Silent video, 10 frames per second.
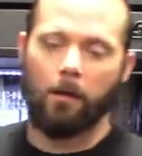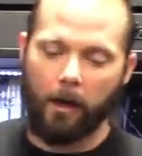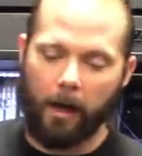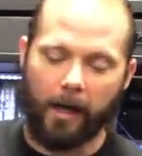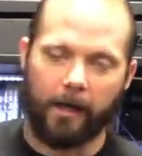
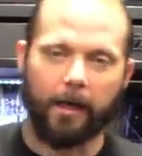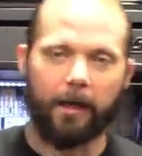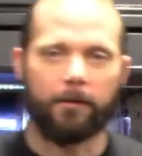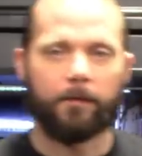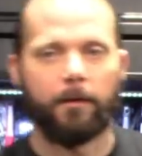Alright
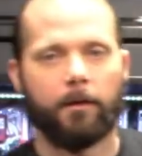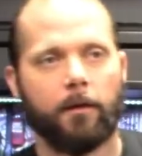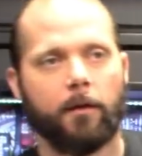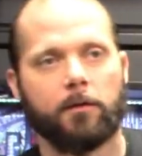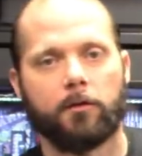guys,
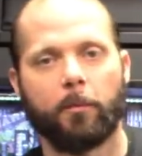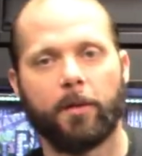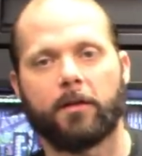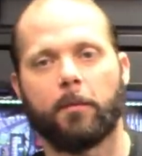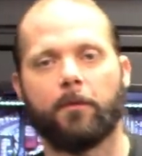so
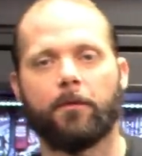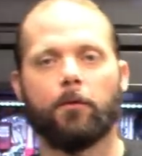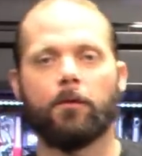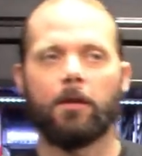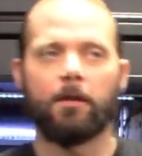picked up a few
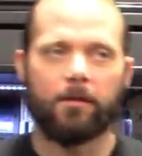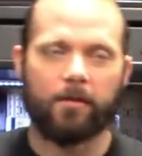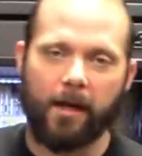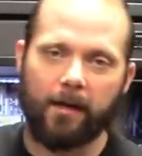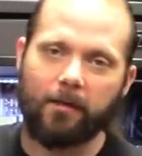things
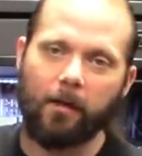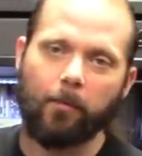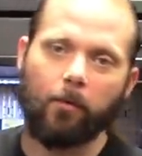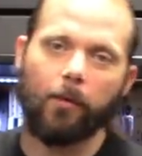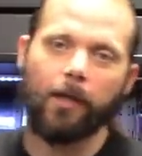these last
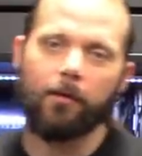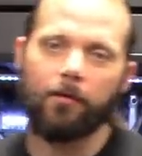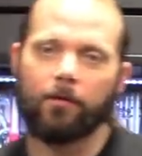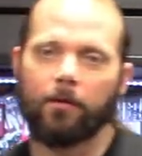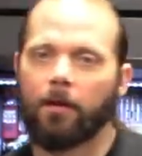couple of
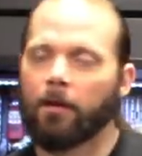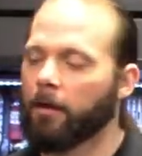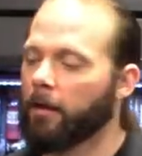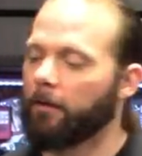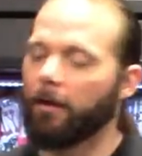weeks,
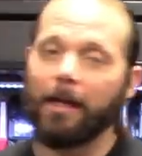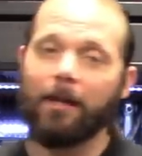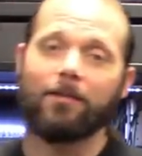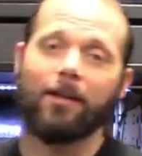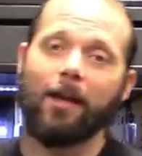and like I
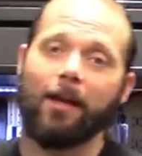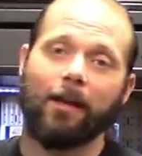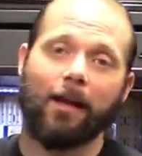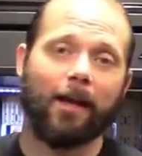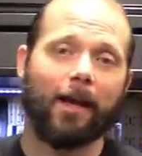
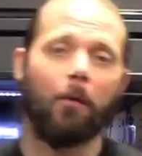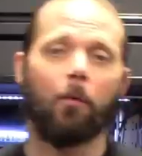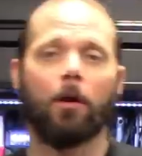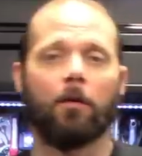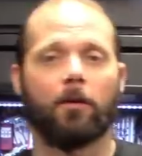said, I got
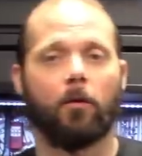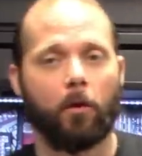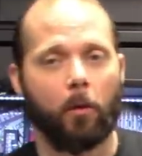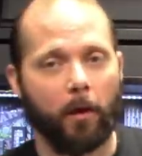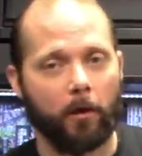one off the
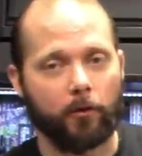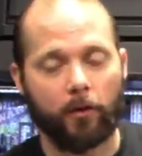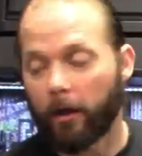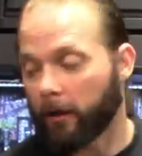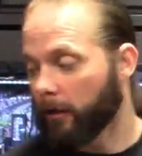Cornwell
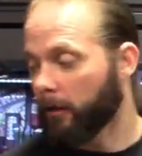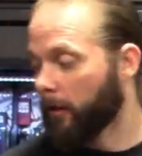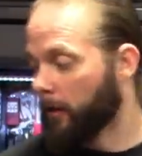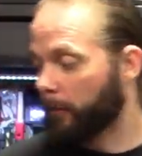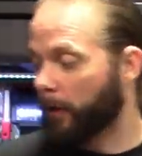truck,
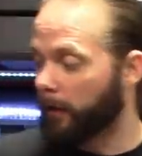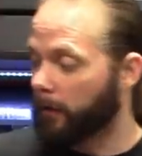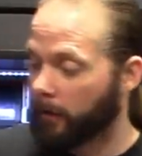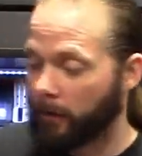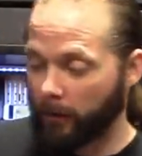
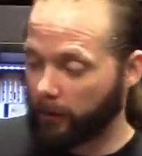but